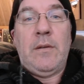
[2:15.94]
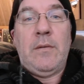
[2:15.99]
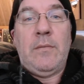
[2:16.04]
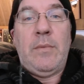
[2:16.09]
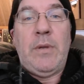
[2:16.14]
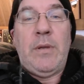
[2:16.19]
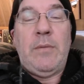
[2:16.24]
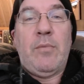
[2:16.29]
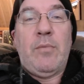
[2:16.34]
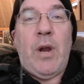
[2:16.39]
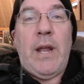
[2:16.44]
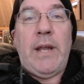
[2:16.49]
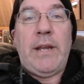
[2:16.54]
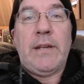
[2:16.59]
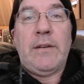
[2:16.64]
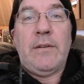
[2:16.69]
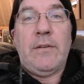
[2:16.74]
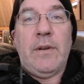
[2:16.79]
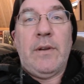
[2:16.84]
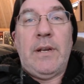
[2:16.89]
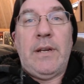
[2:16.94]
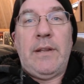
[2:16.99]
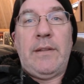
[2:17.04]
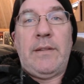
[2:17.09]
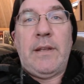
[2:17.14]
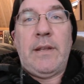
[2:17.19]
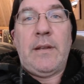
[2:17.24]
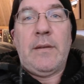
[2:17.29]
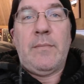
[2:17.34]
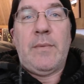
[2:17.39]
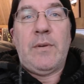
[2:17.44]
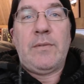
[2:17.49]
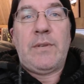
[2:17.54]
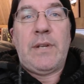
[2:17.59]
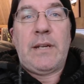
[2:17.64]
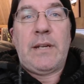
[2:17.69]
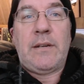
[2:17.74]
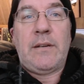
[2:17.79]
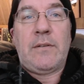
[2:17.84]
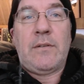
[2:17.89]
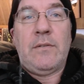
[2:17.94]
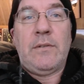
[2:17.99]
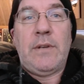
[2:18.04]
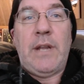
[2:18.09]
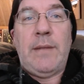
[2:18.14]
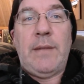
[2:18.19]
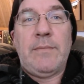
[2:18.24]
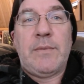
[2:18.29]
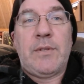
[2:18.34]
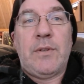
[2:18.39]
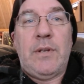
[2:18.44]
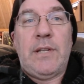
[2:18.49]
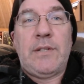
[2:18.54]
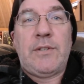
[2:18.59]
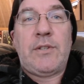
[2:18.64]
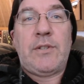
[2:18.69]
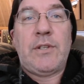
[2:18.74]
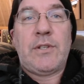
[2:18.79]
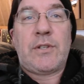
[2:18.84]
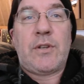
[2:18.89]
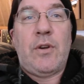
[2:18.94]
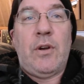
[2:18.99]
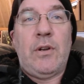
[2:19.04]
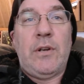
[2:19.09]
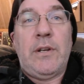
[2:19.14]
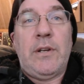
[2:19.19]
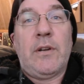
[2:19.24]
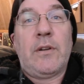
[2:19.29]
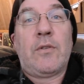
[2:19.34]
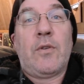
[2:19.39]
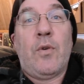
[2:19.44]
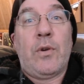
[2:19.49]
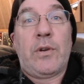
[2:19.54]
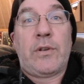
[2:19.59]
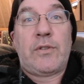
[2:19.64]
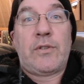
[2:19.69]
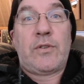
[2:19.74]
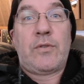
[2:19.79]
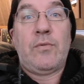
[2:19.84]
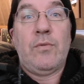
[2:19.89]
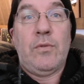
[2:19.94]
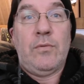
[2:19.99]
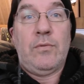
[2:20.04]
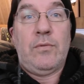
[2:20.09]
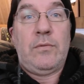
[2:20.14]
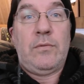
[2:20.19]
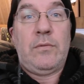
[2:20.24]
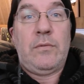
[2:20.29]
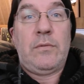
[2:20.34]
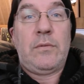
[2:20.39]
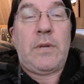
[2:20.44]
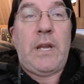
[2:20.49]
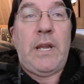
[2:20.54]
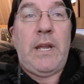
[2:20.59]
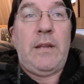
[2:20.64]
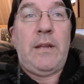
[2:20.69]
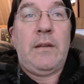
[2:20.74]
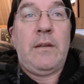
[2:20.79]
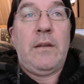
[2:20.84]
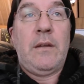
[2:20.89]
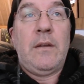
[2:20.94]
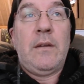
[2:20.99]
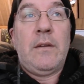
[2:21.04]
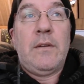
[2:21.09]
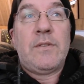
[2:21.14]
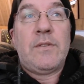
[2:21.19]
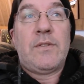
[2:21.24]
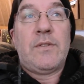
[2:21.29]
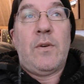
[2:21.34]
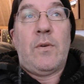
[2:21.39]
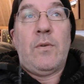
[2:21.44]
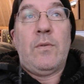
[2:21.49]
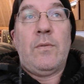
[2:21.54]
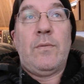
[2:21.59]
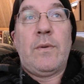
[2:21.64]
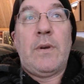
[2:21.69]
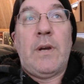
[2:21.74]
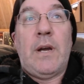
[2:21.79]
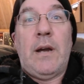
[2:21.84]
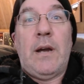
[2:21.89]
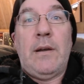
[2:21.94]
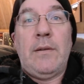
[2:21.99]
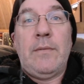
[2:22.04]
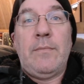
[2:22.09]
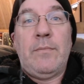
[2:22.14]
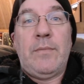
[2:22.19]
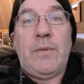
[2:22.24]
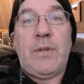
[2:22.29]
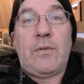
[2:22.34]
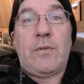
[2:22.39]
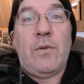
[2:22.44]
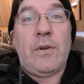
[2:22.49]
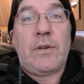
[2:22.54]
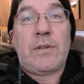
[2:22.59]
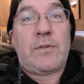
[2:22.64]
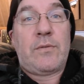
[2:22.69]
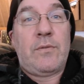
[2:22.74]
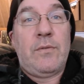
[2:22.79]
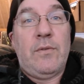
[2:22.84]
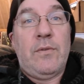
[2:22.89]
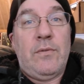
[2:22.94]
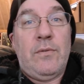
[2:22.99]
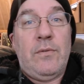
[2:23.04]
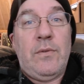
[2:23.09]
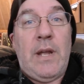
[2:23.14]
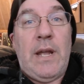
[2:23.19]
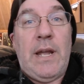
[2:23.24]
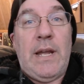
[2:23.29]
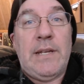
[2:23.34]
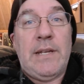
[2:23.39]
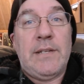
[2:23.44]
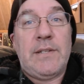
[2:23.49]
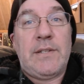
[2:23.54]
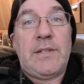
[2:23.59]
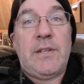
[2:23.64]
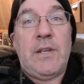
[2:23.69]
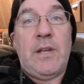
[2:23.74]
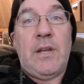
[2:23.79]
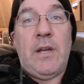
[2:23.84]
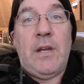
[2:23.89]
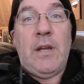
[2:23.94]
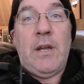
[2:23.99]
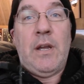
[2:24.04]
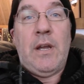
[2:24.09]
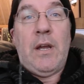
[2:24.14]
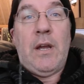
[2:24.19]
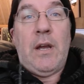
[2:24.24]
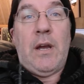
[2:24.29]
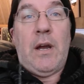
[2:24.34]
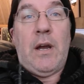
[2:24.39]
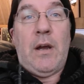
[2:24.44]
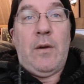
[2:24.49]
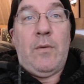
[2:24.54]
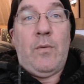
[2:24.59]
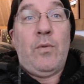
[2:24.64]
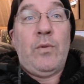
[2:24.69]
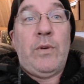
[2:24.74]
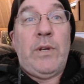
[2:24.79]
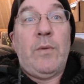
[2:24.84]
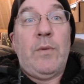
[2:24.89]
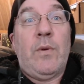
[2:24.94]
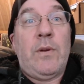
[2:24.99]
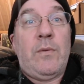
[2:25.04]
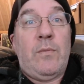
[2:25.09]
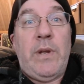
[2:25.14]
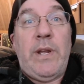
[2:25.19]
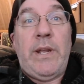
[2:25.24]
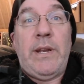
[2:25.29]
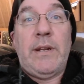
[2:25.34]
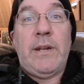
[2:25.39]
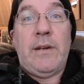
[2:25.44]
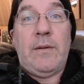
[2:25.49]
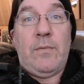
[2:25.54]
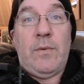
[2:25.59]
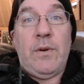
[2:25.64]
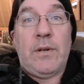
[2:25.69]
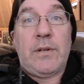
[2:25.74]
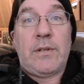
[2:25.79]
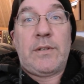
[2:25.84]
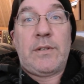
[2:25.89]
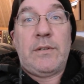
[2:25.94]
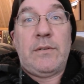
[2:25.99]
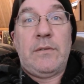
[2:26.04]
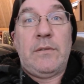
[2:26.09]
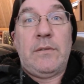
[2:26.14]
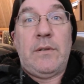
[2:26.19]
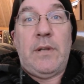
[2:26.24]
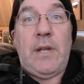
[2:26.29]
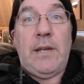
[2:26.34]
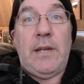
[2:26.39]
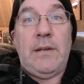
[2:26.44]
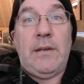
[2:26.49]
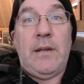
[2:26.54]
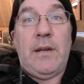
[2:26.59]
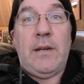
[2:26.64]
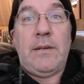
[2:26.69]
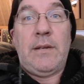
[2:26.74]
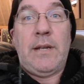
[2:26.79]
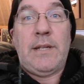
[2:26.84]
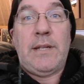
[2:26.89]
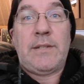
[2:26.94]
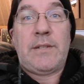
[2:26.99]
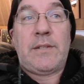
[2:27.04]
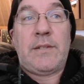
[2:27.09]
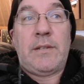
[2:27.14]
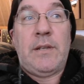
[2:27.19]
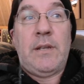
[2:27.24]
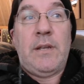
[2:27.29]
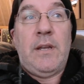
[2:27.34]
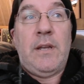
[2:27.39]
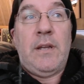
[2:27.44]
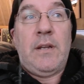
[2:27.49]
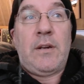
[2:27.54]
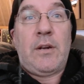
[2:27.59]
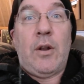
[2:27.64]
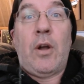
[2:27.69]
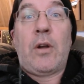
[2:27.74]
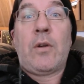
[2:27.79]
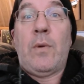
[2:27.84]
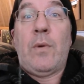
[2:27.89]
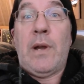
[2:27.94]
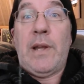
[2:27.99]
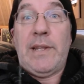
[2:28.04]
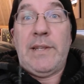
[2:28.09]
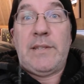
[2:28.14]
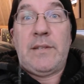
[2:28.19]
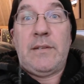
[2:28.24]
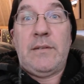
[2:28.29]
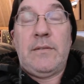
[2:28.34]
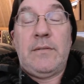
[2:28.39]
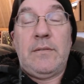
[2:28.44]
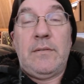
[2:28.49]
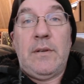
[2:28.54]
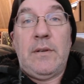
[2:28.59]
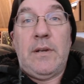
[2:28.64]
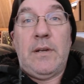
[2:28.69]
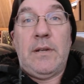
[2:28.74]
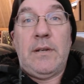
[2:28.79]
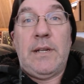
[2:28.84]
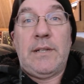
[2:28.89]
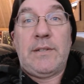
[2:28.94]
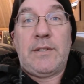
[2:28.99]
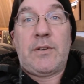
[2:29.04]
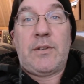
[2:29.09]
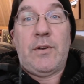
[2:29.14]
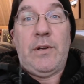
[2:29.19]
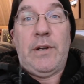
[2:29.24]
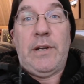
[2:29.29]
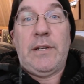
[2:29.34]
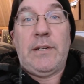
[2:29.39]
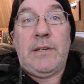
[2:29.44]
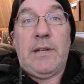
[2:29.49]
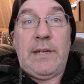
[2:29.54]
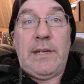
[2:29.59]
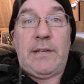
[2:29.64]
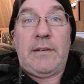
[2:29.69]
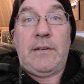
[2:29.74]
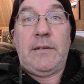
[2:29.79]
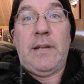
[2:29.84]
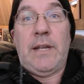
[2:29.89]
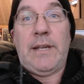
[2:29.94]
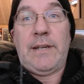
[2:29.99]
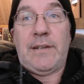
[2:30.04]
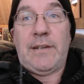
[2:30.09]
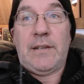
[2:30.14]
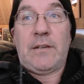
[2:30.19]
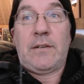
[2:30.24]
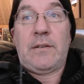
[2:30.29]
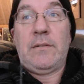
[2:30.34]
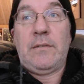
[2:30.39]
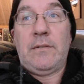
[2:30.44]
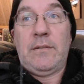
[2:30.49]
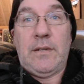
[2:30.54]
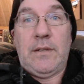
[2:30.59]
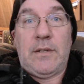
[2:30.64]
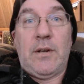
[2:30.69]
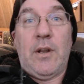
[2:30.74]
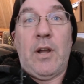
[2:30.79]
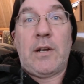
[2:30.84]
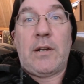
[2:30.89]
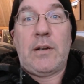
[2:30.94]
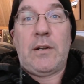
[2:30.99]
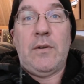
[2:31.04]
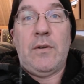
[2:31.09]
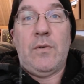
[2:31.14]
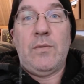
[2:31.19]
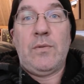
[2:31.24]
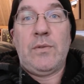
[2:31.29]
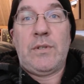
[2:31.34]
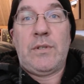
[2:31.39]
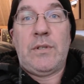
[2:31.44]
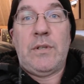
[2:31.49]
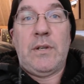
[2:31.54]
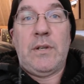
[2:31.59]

be bragging or anything about technical names. So let's just call it a corkscrew. Okay, so the corkscrew has only one way that it works, and that's clockwise. That's turning it like the clock goes,